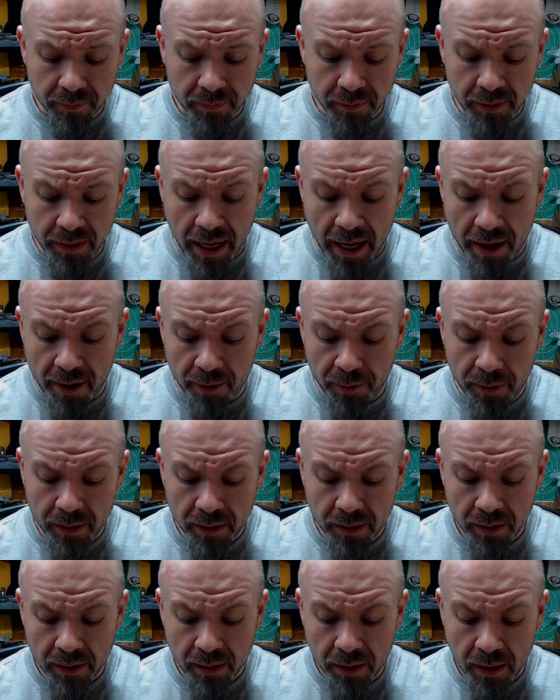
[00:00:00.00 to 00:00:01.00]
Now,
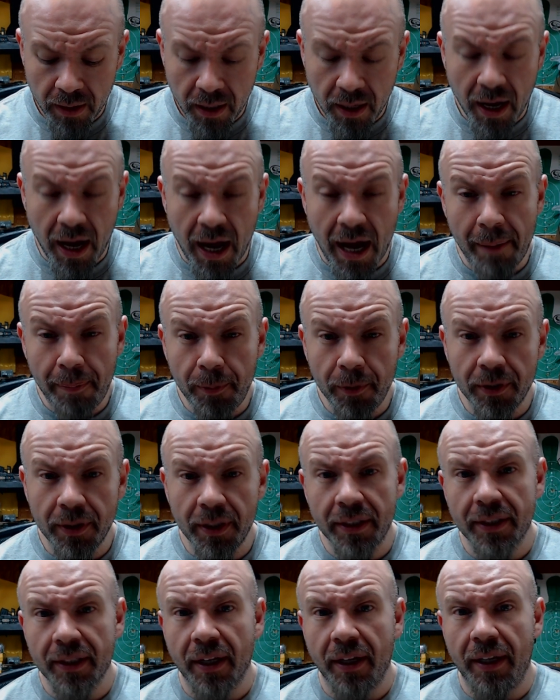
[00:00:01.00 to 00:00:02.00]
I put
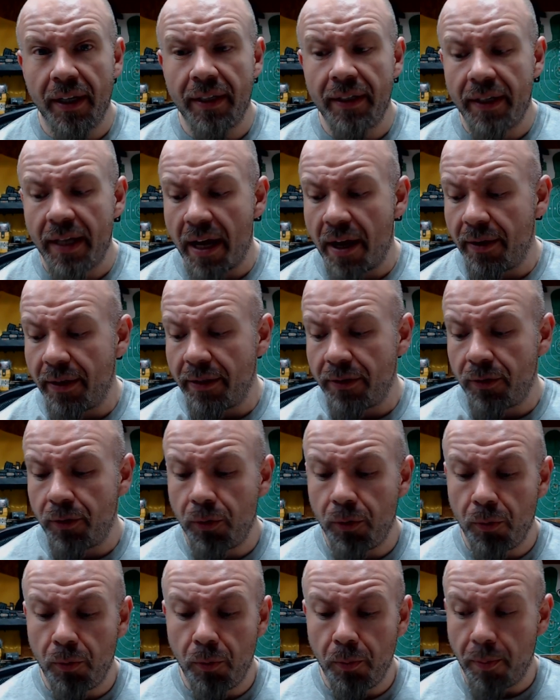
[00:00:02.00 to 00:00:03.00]
this gun down
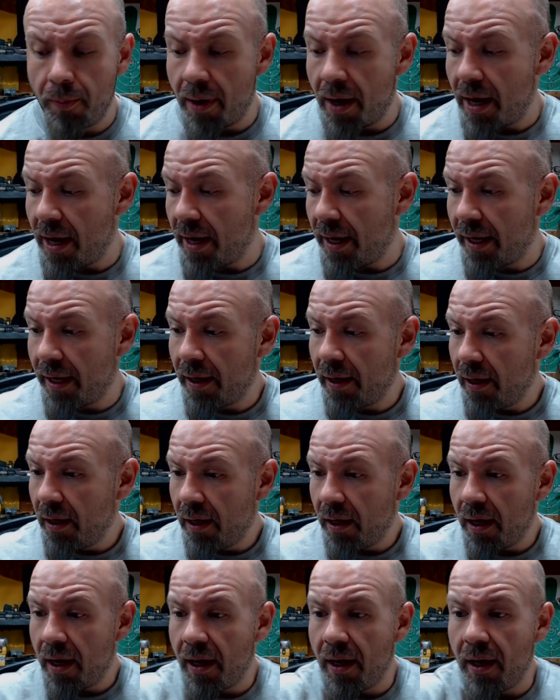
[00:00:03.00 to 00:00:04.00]
into my
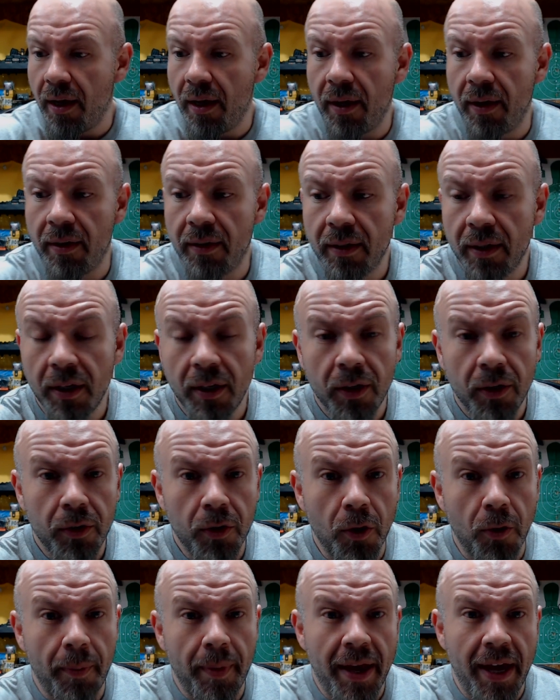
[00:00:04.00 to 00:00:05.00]

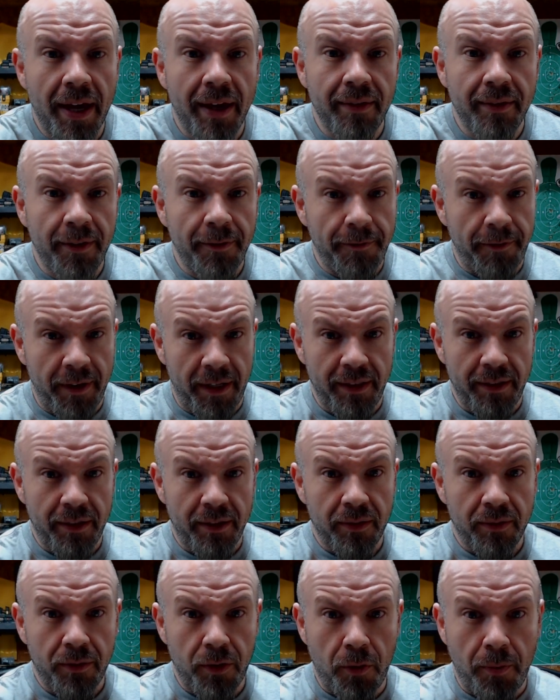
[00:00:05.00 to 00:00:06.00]
Nomad
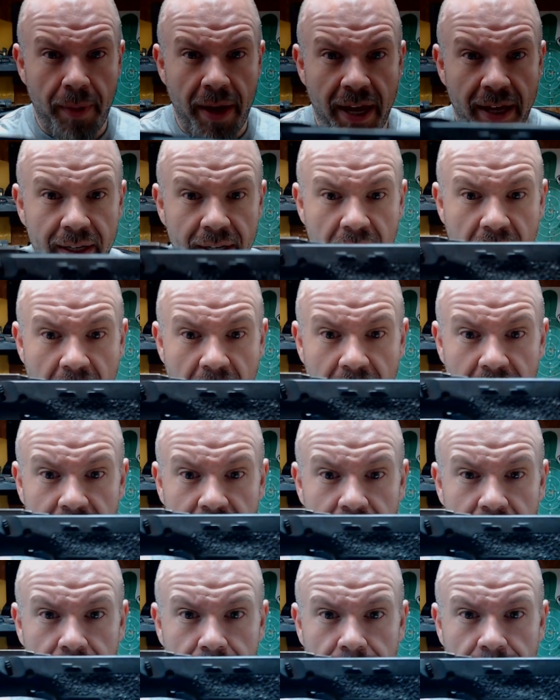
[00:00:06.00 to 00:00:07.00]
Defense, Nomad
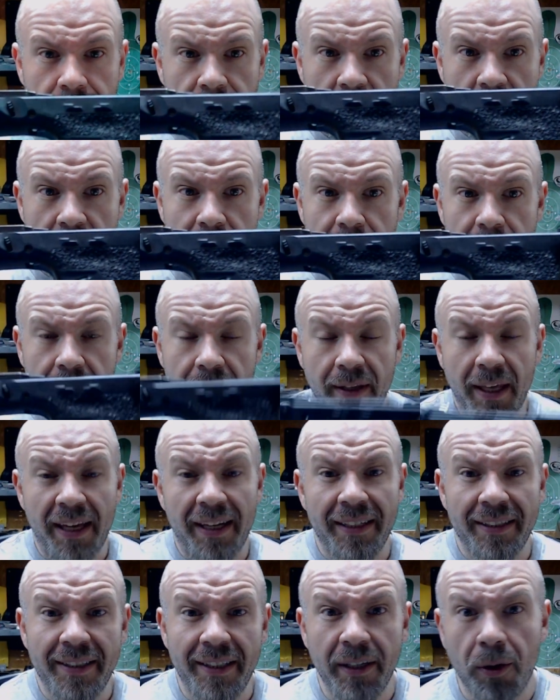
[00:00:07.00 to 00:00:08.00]
9 frame. That
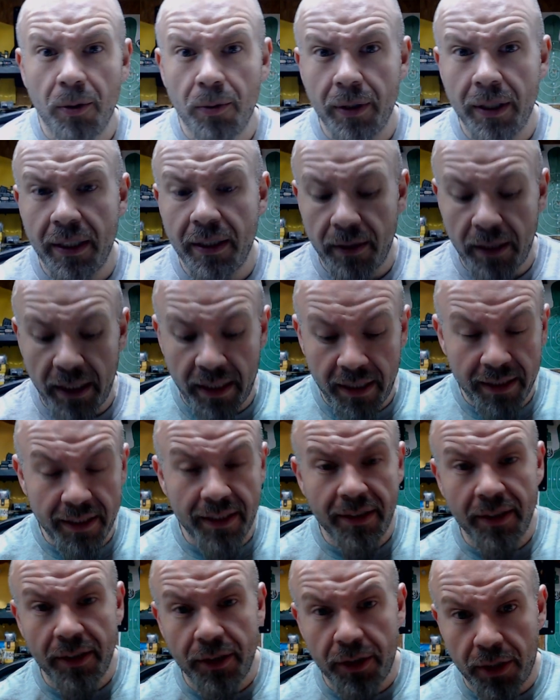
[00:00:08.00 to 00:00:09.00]
is the only, his
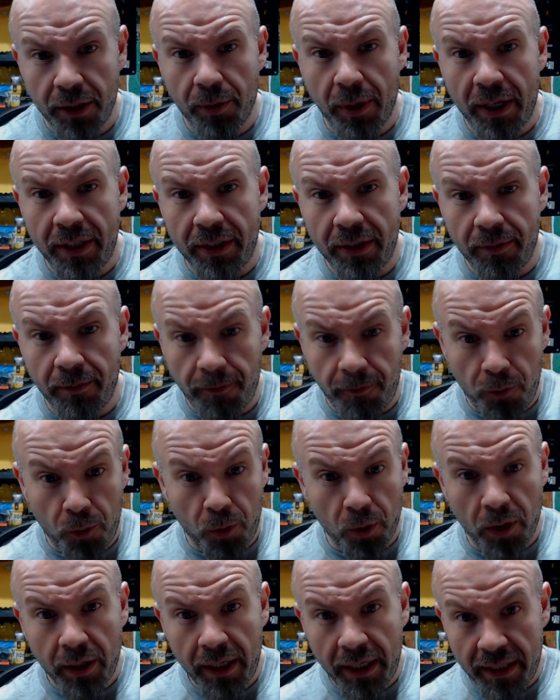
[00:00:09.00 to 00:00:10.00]
is a Generation
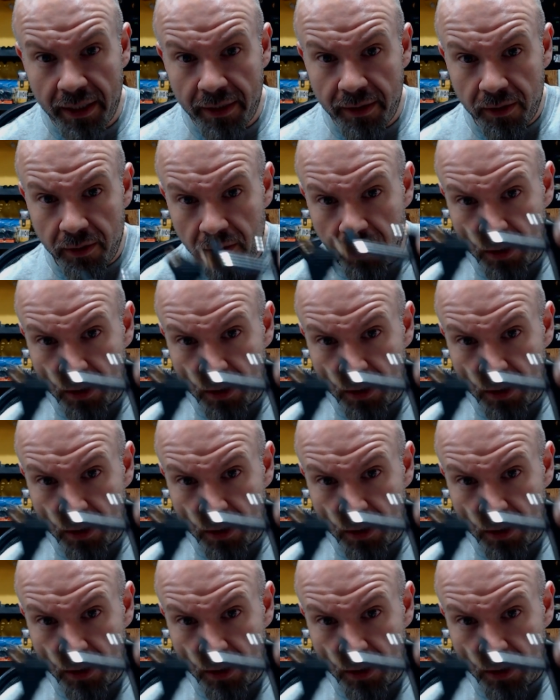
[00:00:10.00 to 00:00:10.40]
4. His